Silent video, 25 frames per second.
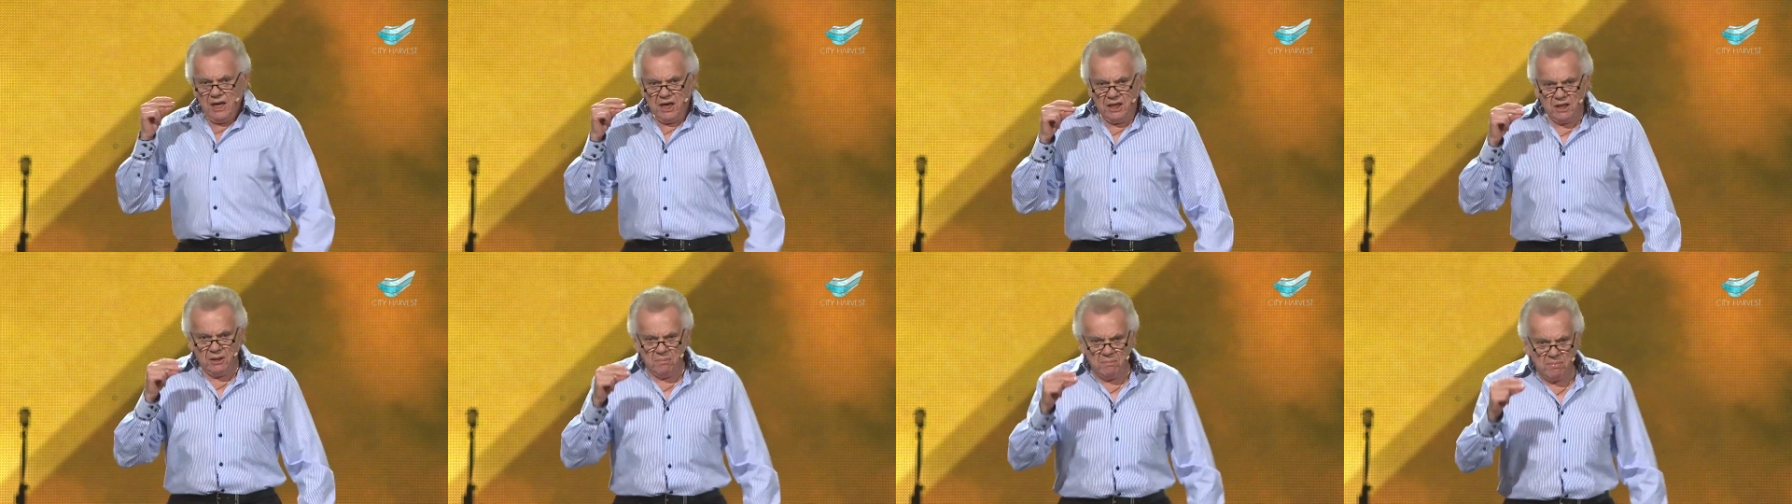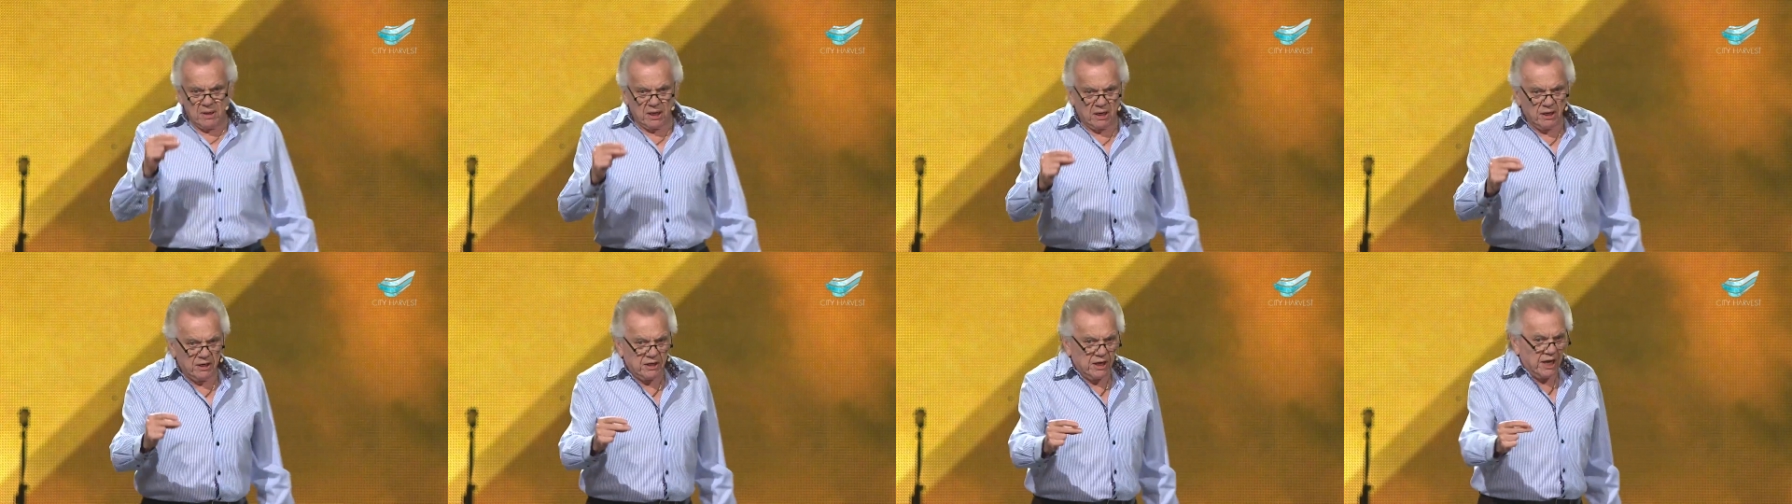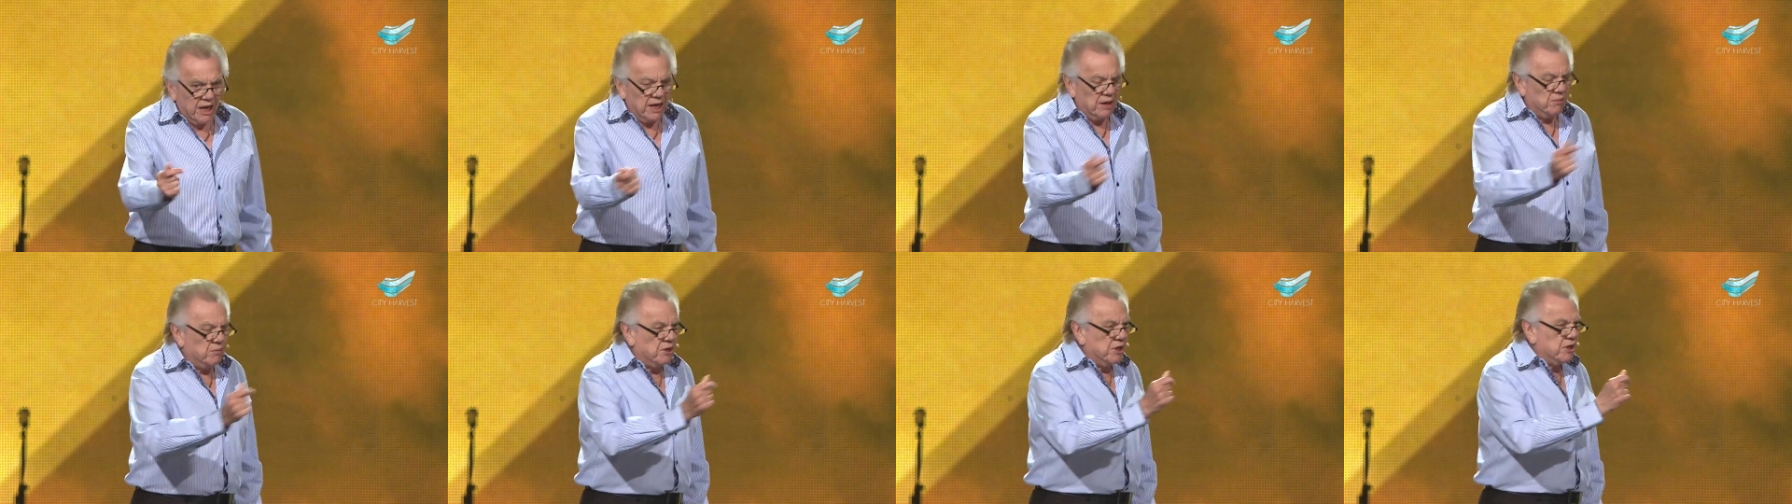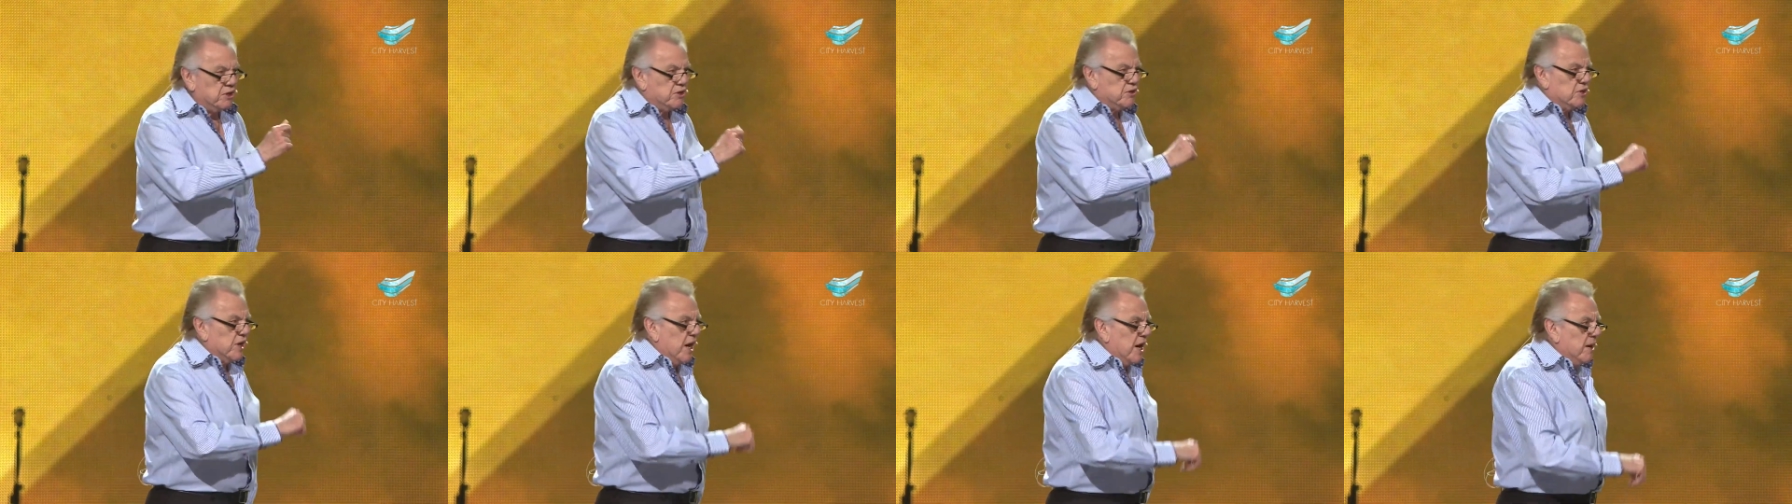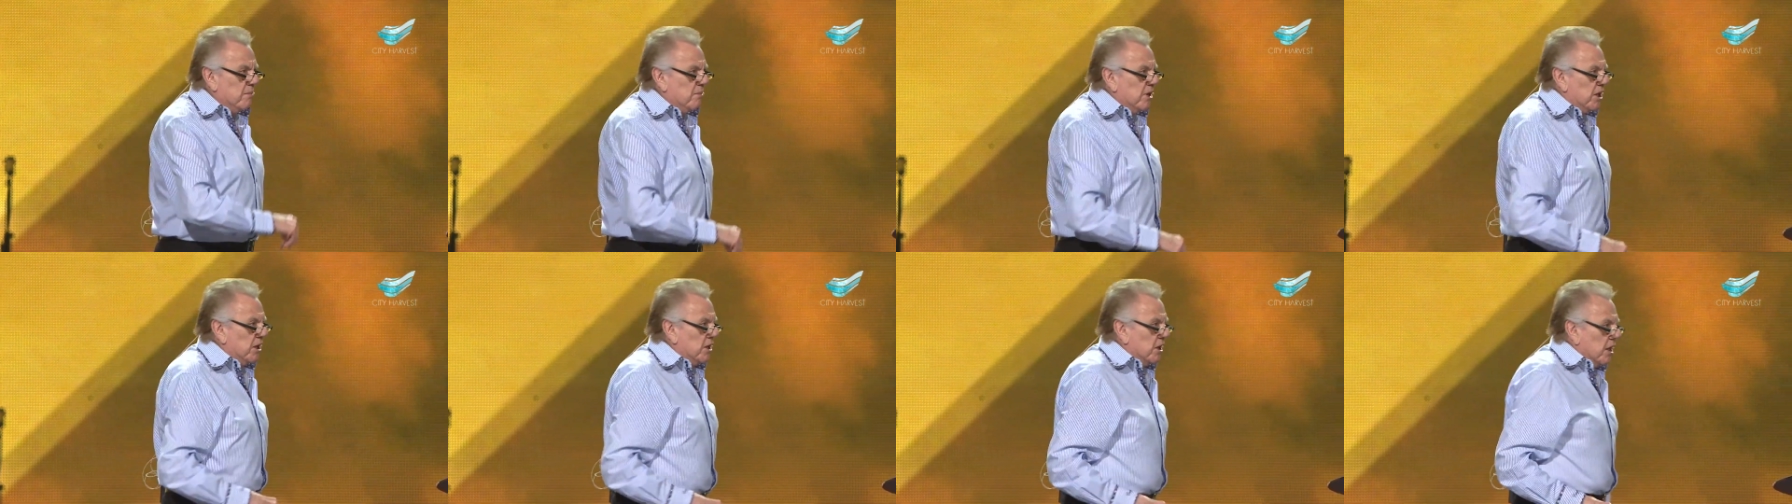In the middle of the day, when it's
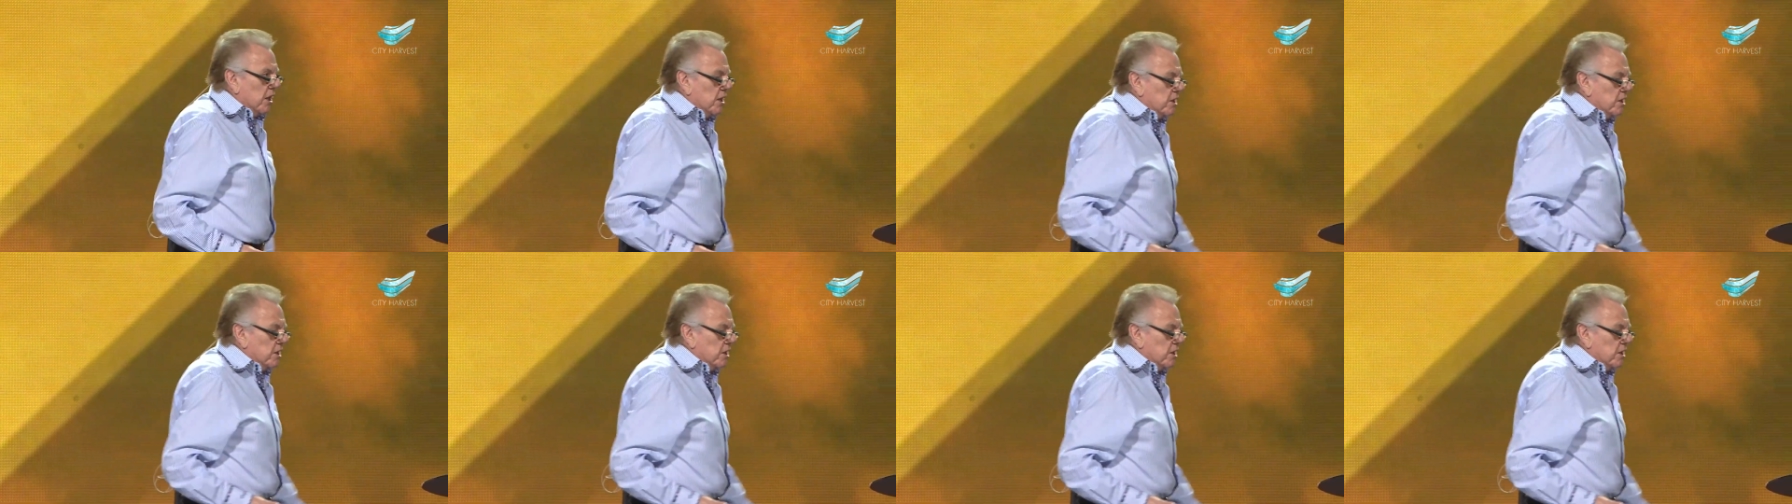time to eat